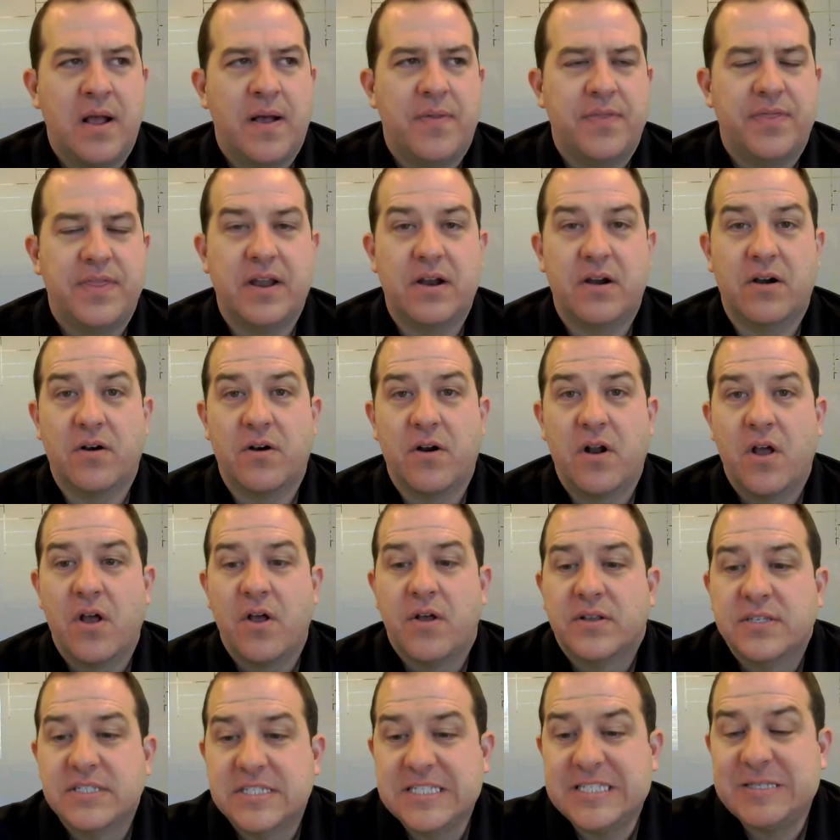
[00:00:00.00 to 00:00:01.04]
They're
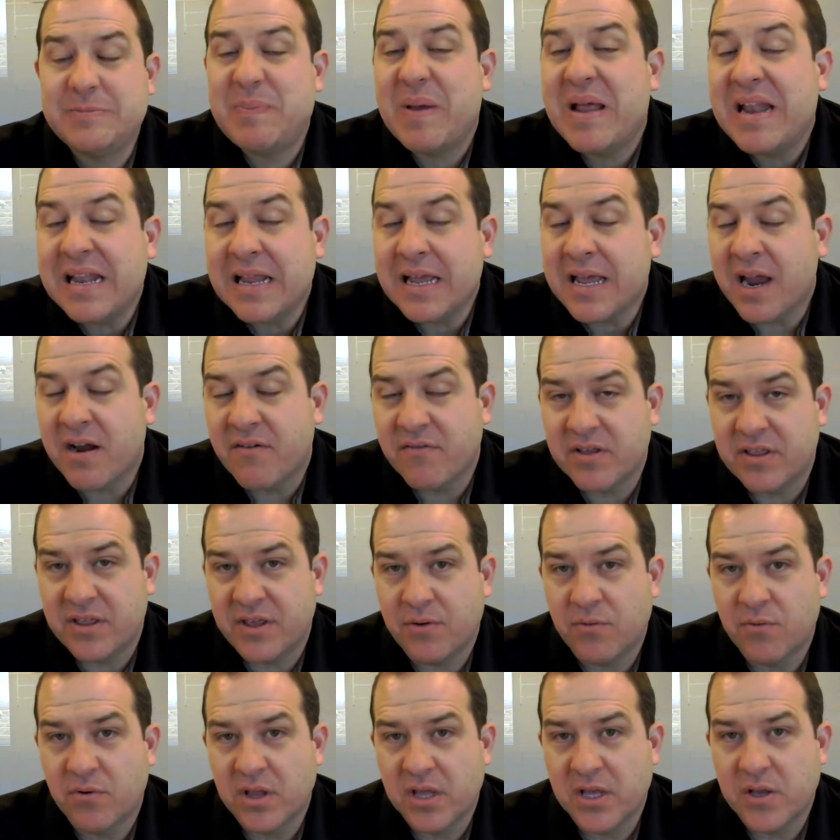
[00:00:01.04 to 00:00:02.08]
spending everything
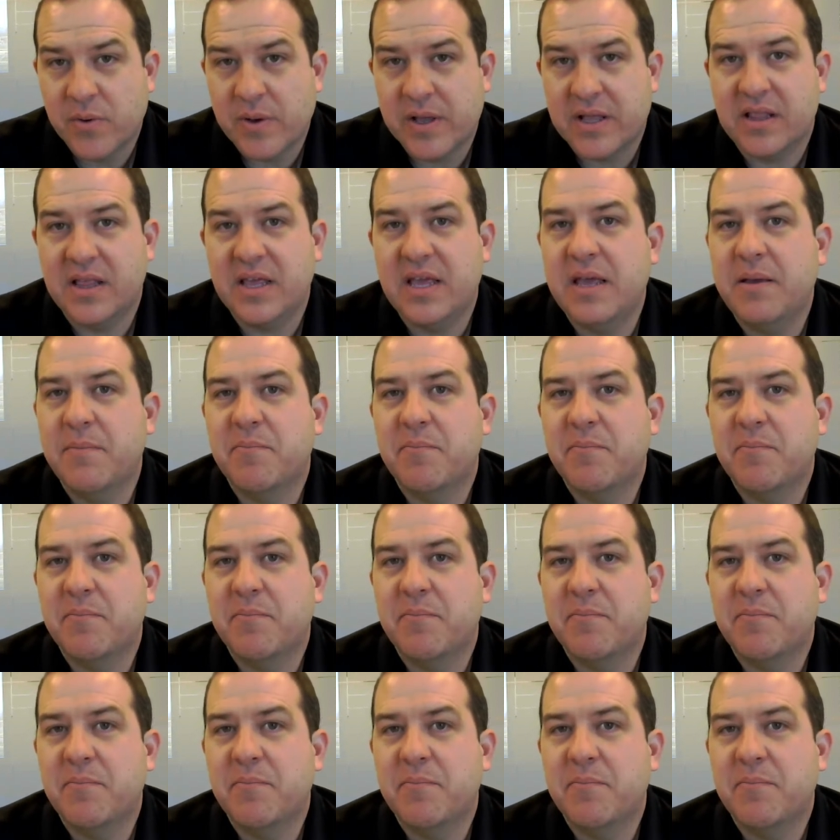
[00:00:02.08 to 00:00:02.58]
really quickly,